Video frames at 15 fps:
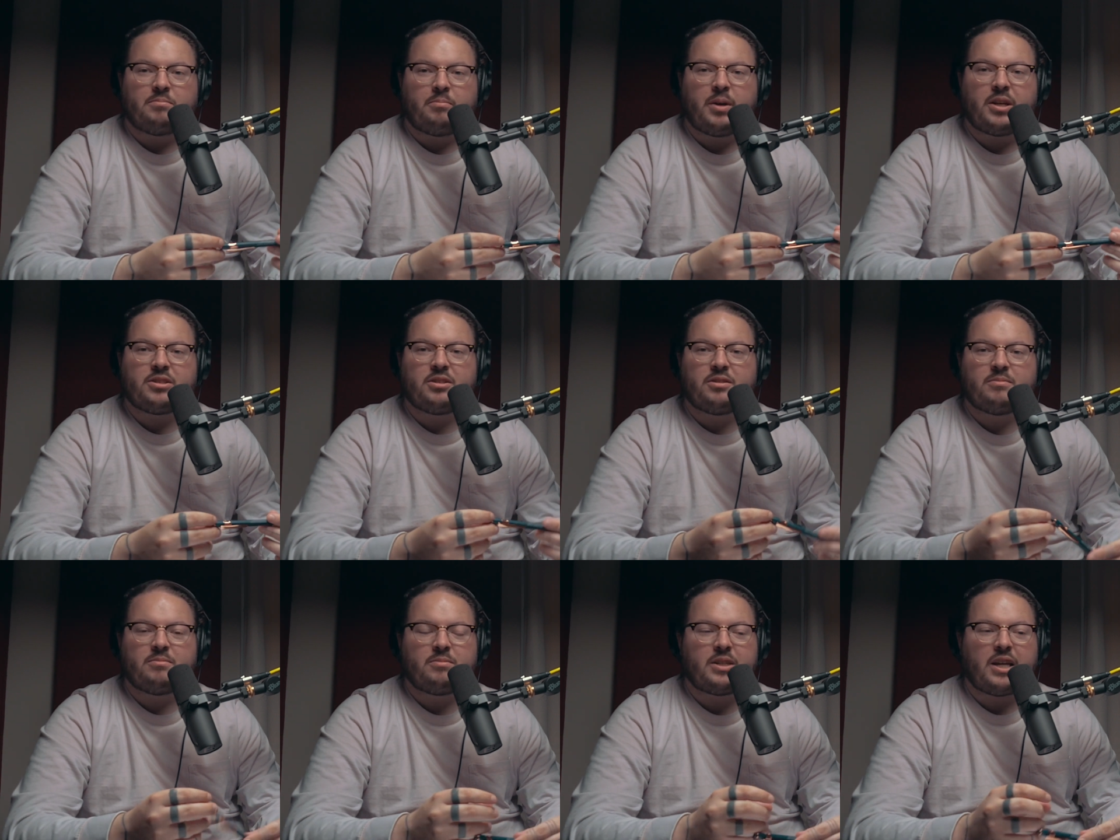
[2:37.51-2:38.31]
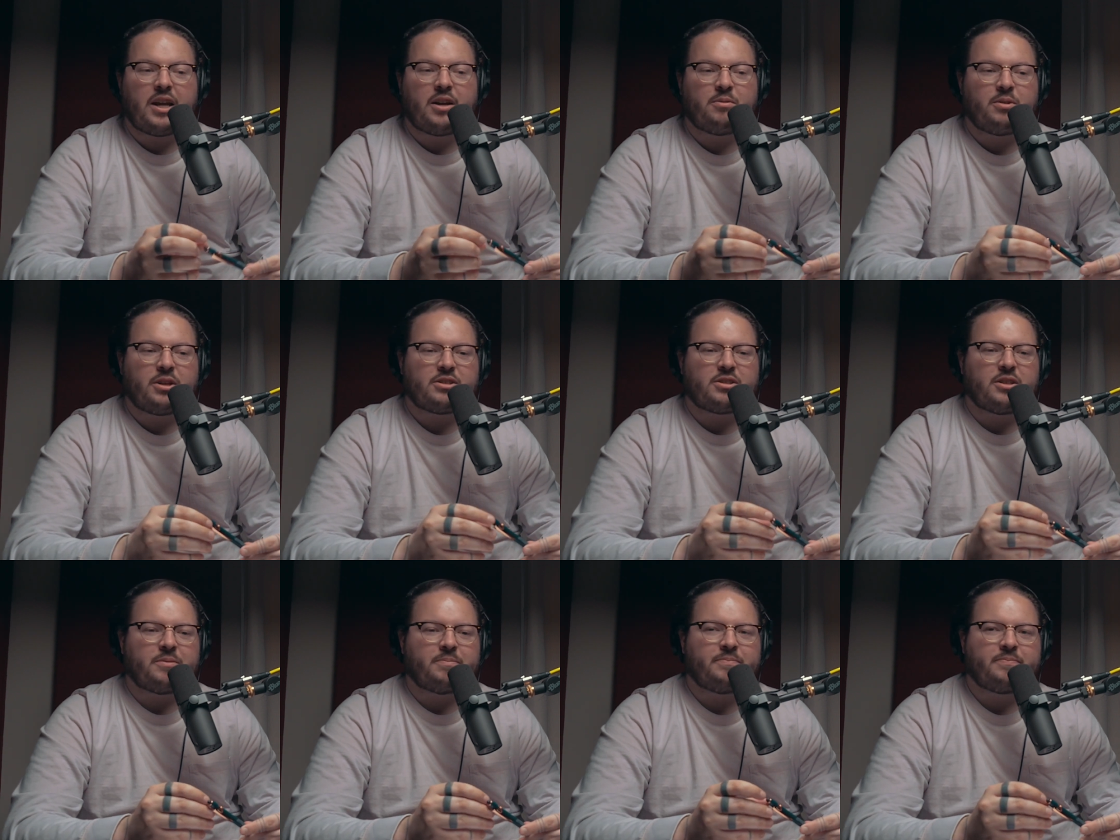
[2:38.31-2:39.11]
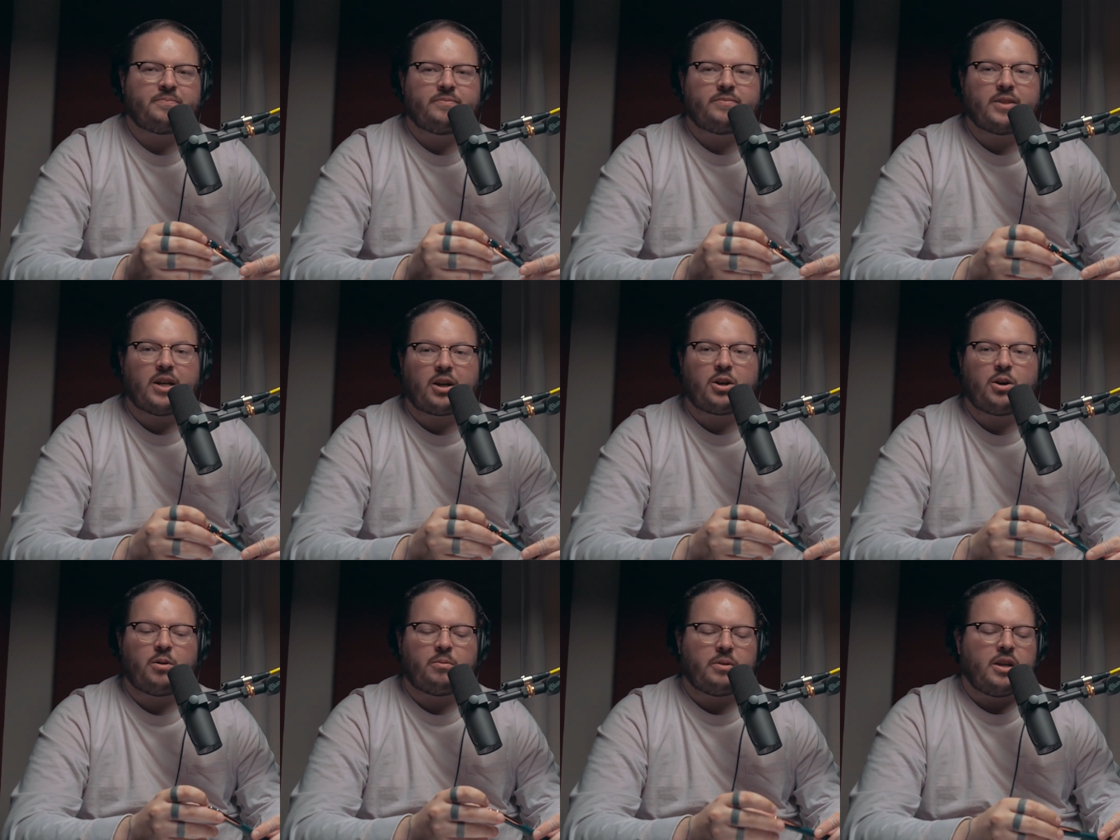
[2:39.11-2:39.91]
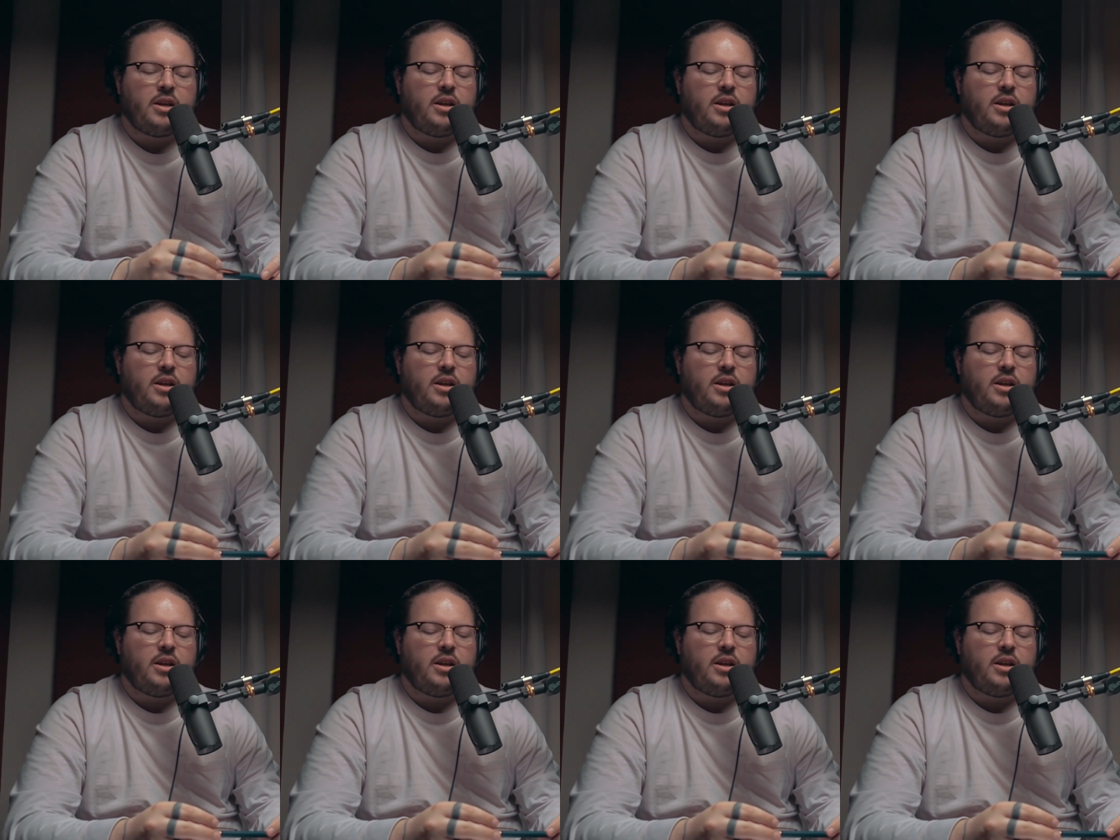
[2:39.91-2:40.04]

Mason Dan at Rixey.co.